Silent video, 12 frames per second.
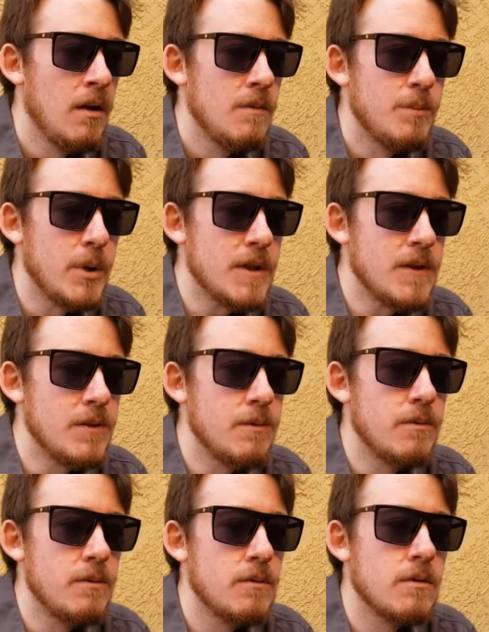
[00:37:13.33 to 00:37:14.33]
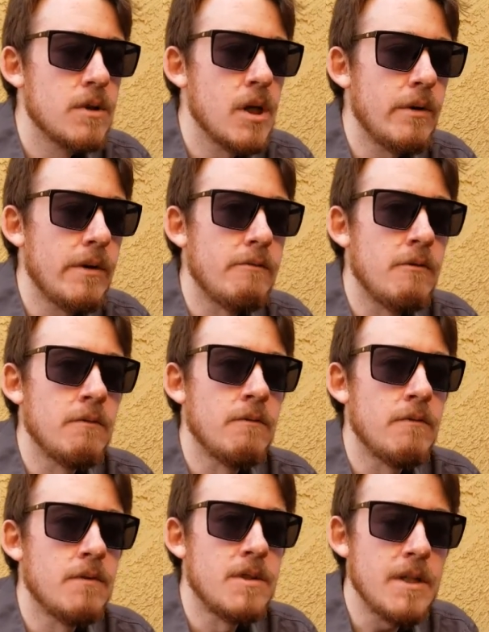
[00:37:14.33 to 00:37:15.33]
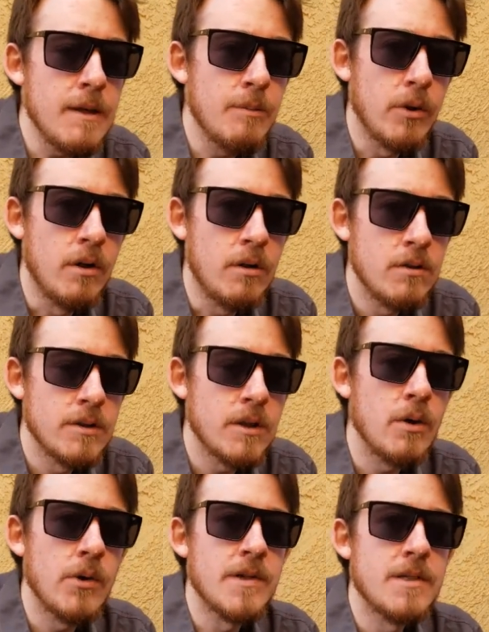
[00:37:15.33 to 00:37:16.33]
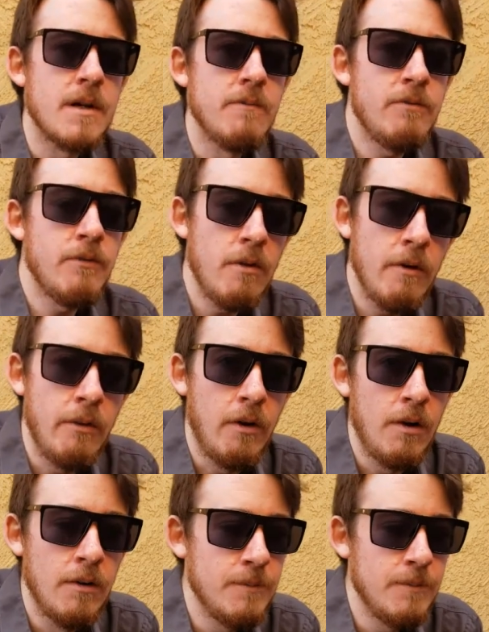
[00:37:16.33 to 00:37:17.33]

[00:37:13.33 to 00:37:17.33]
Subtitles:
But to go even deeper, to go a step further,